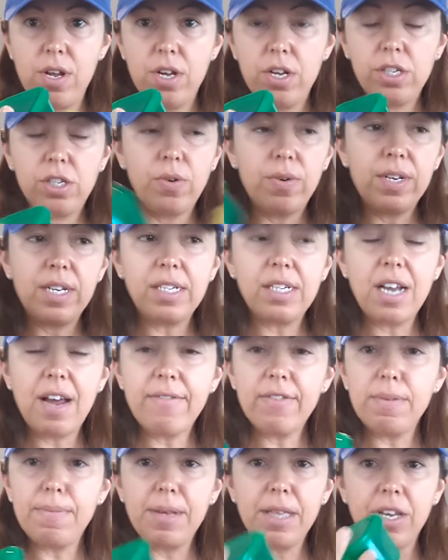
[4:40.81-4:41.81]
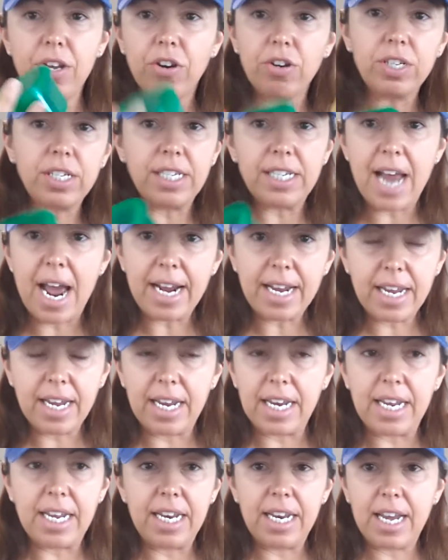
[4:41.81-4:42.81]
So it doesn't have to be that you're snacking
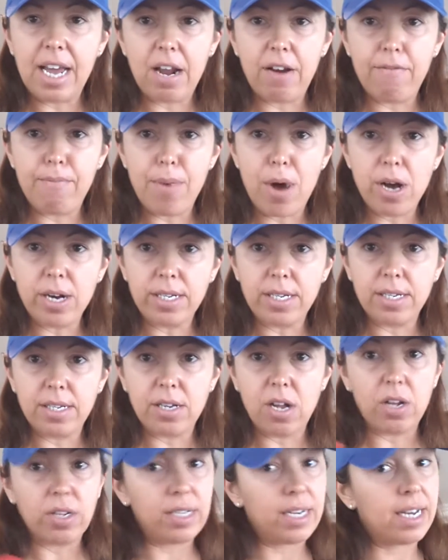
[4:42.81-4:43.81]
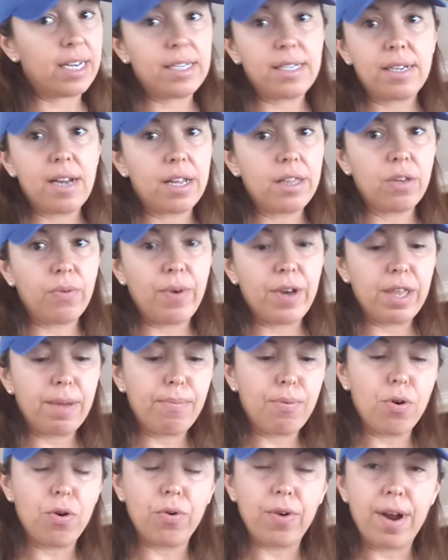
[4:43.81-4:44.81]
and eating out of boxes all day. It's not the way the
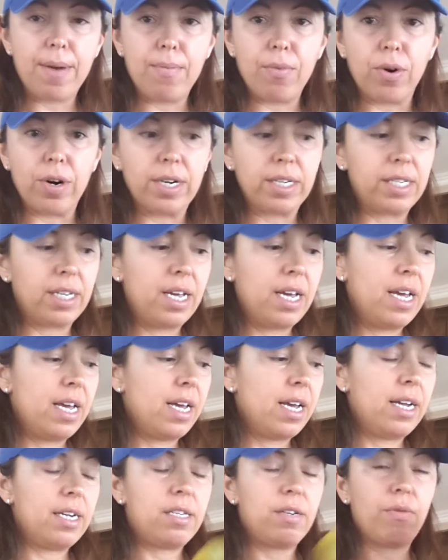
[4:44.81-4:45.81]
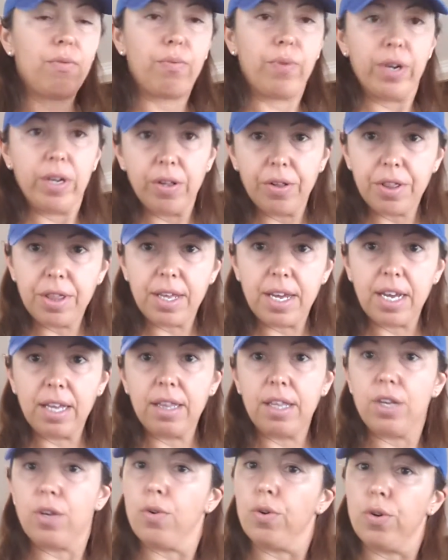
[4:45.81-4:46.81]
program works. It's a real thing
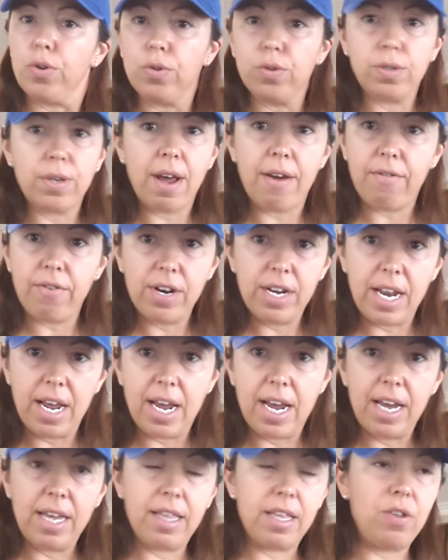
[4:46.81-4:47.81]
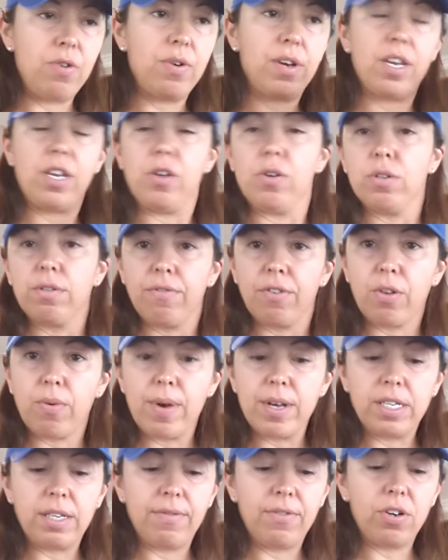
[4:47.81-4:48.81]
that you use every day that you can use for the
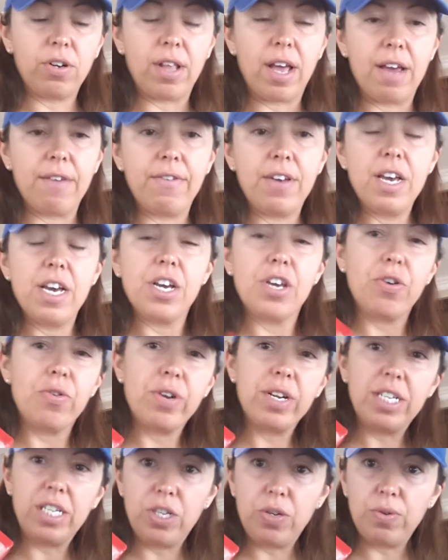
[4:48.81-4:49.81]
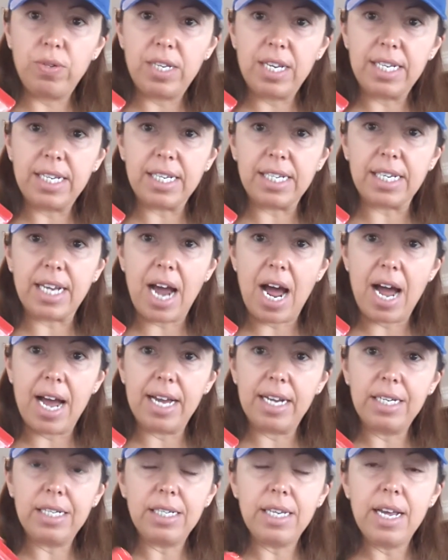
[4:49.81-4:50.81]
rest of your life. You just use these as
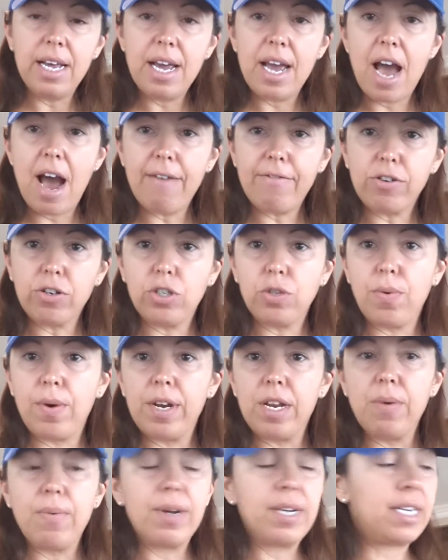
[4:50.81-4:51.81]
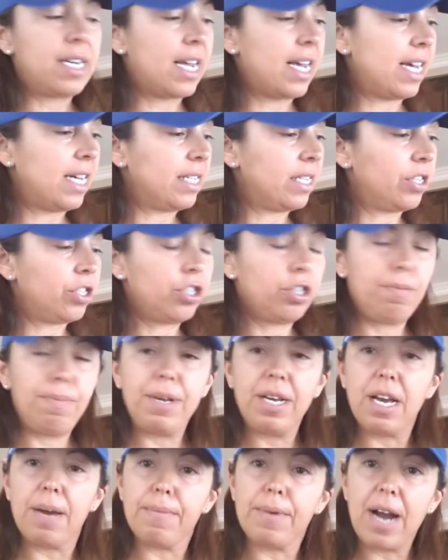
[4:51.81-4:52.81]
guides. After 21 days, it should
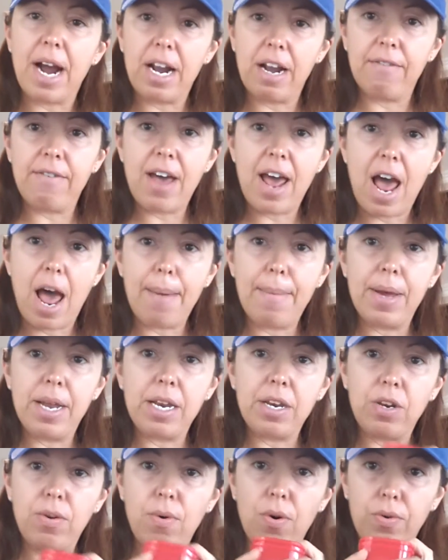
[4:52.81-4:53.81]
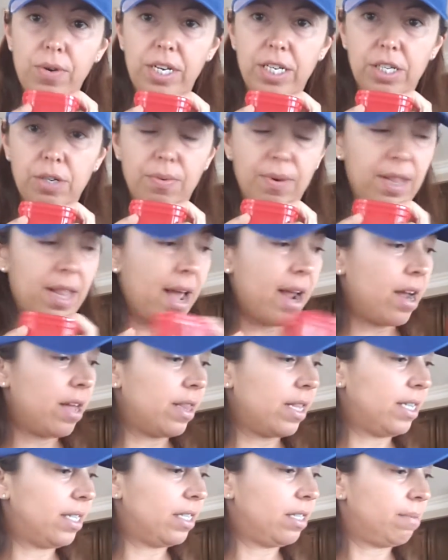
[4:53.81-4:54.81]
become kind of a habit, and you won't need to rely on
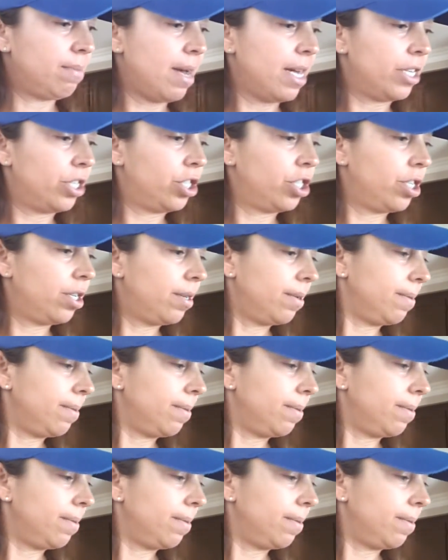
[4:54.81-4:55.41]
these as much.